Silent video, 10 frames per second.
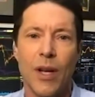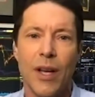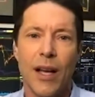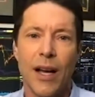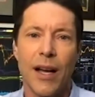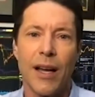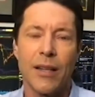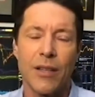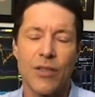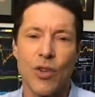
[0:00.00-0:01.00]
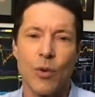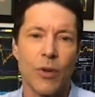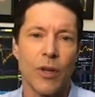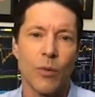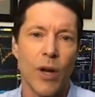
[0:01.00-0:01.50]
the
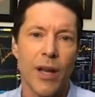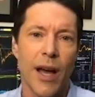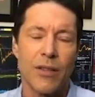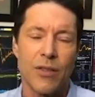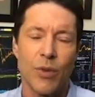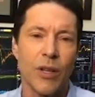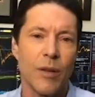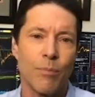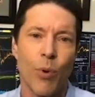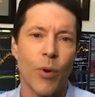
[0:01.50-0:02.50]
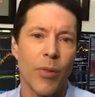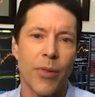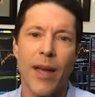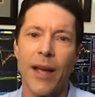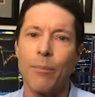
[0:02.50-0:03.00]
consumer and whatnot is a really important
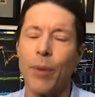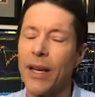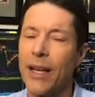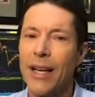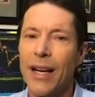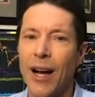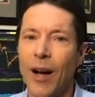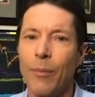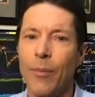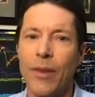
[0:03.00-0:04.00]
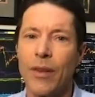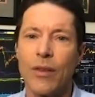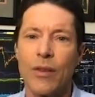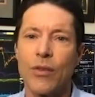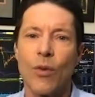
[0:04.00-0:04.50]
thing. But
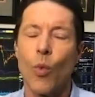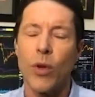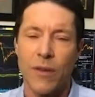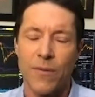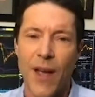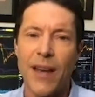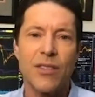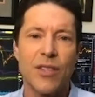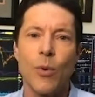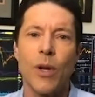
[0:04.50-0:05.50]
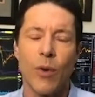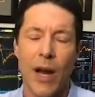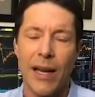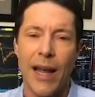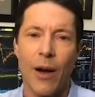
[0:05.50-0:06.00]
what the Fed is doing
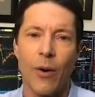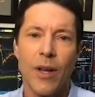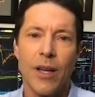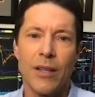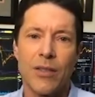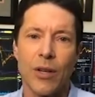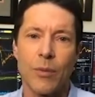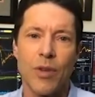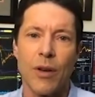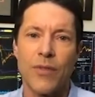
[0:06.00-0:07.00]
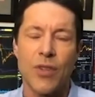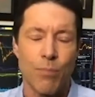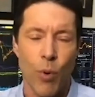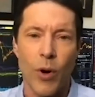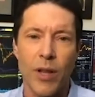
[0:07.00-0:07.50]
right now in terms of
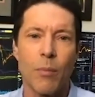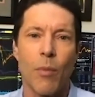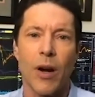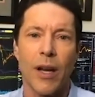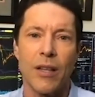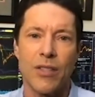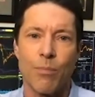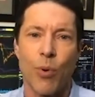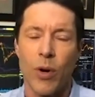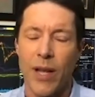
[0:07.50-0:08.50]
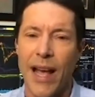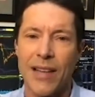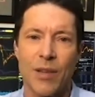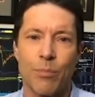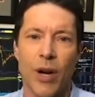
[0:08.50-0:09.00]
supporting the market and supporting
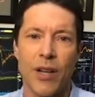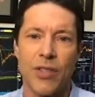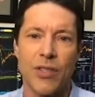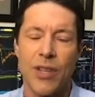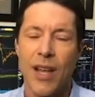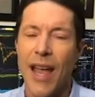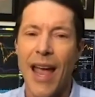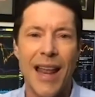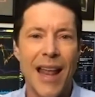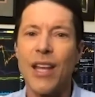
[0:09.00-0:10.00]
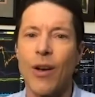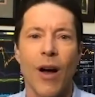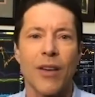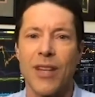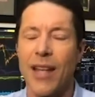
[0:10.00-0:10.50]
asset prices at any
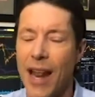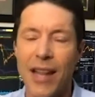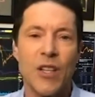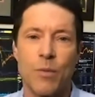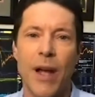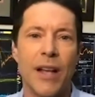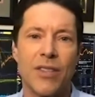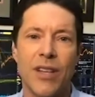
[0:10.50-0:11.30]
cost, at any expense,